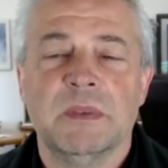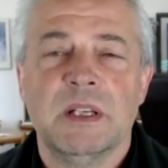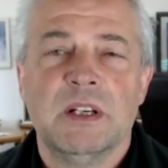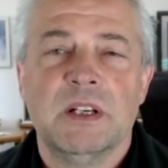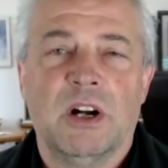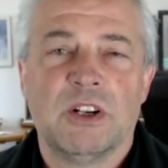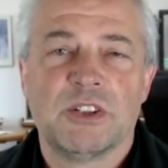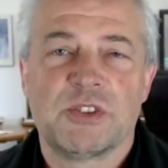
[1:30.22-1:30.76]

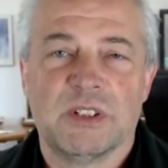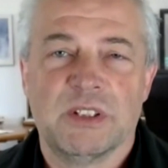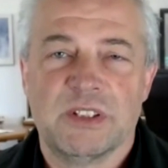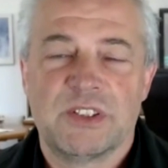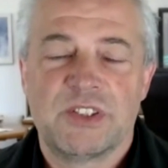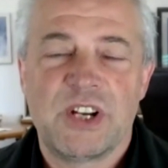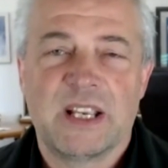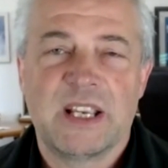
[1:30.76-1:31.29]
also the
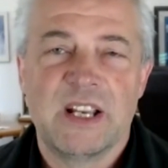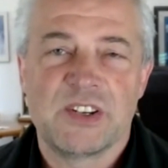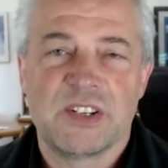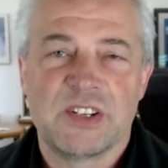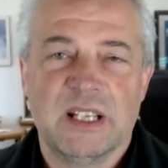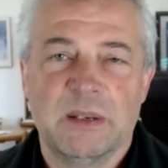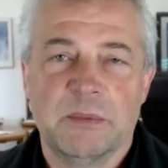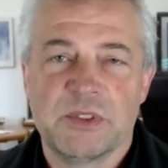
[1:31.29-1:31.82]
check engine
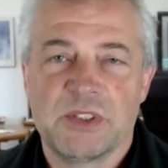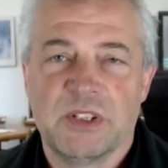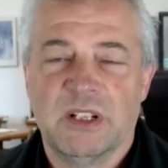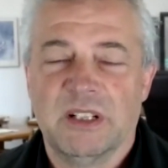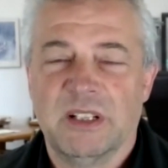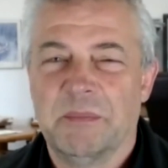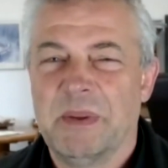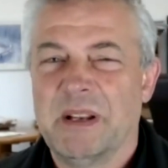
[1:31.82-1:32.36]
light was
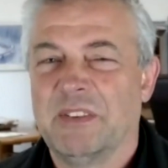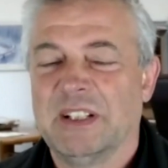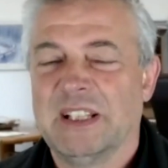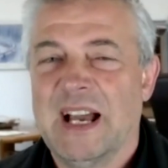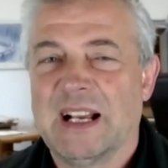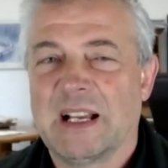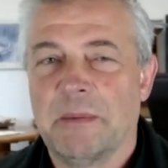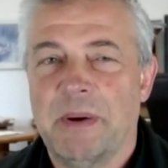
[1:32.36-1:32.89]
on, a bit of a
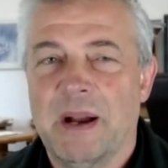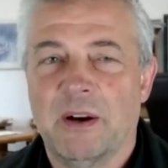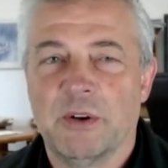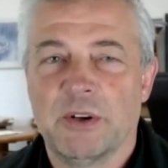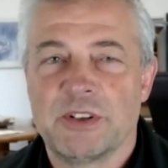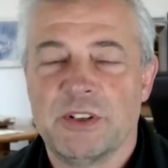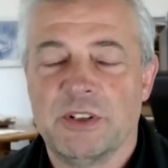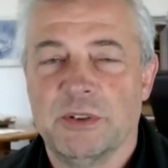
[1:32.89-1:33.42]
lack of power
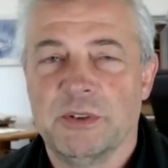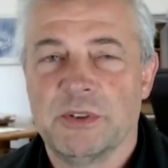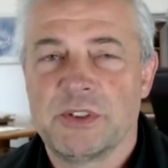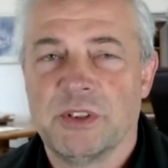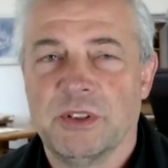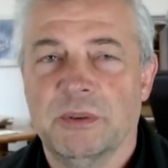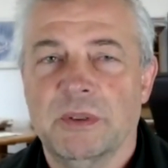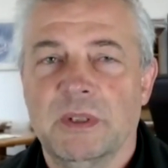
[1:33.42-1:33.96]
too.
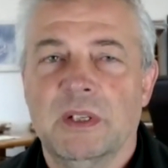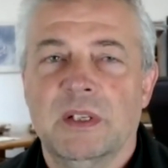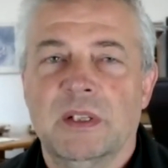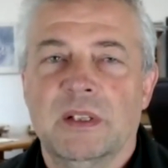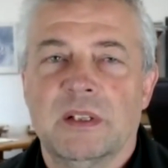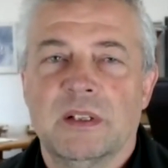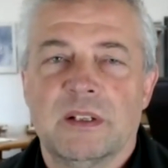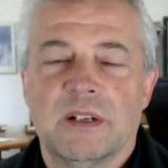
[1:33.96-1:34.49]
So
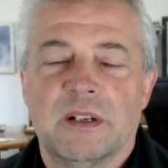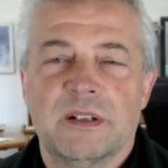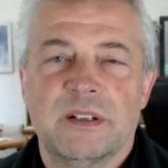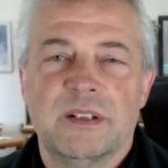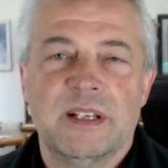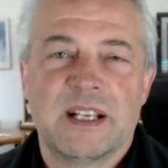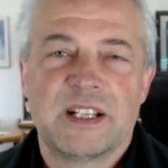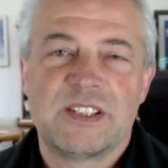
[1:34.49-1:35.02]

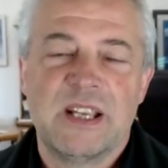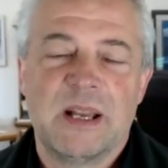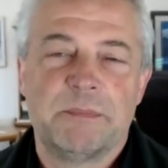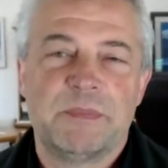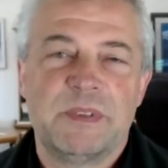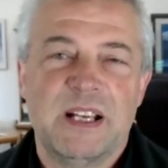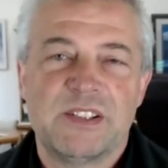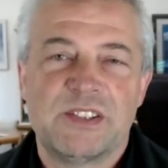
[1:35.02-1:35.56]
next step,
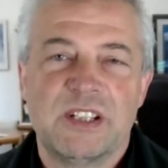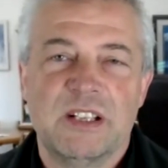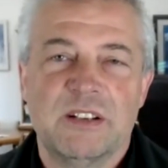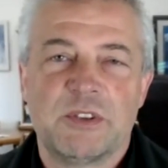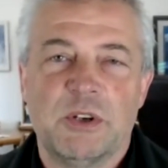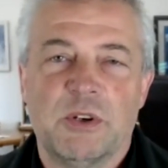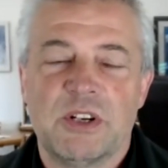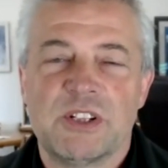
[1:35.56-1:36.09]
testing, of
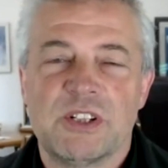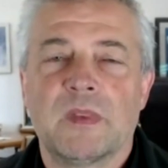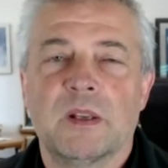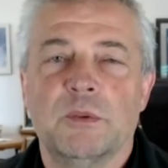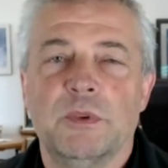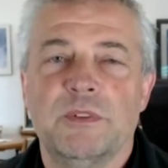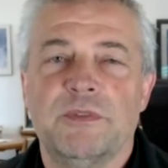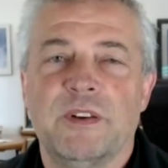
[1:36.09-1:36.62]
course.
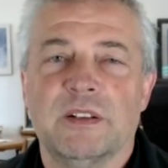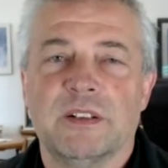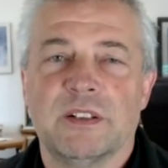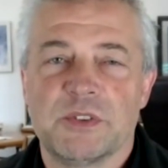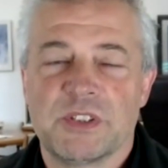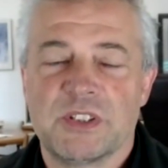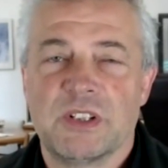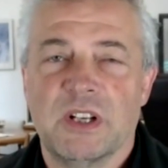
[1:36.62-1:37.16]
We found
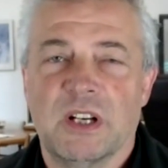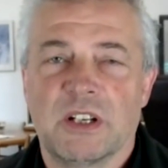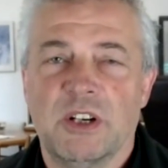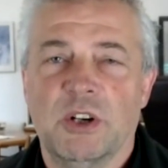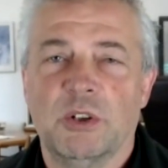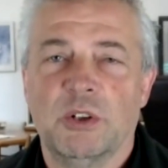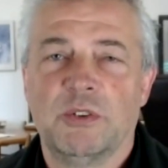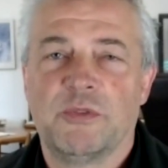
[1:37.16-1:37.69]
there's a
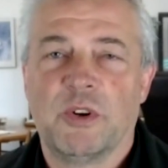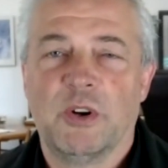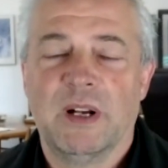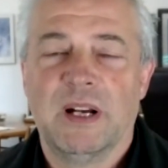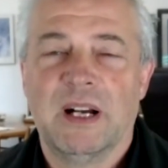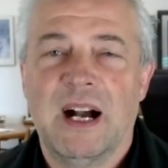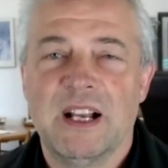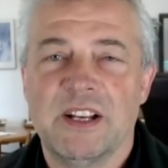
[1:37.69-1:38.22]
code for a
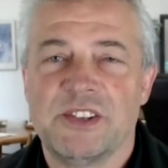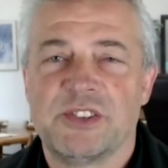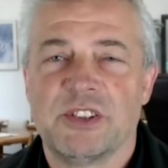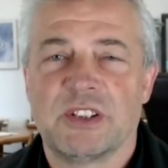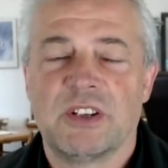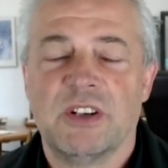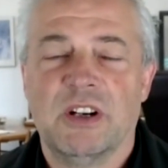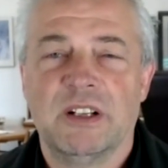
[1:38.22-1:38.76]
high
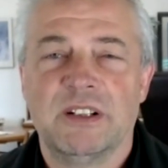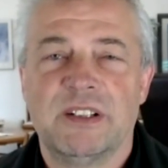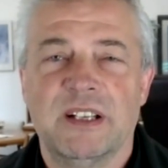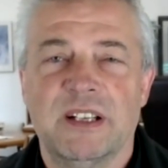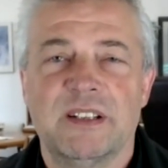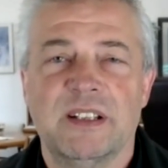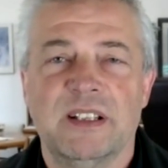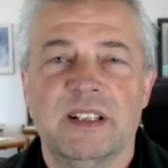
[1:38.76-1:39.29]
soot
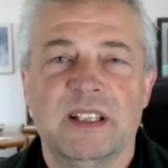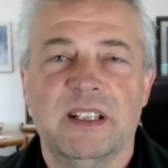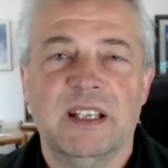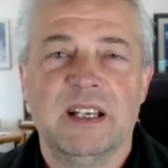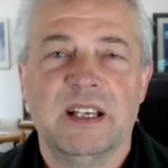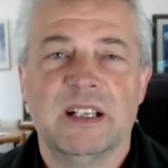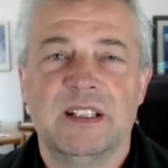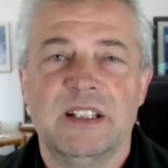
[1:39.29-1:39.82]
content in the
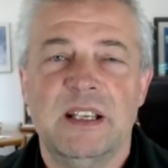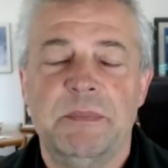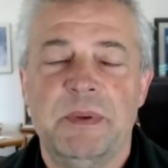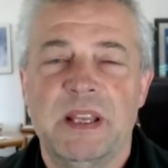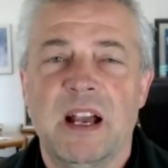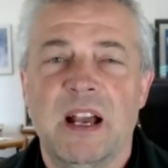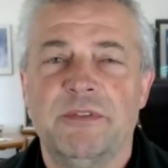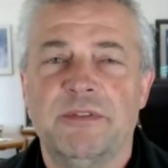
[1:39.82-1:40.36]
DPF,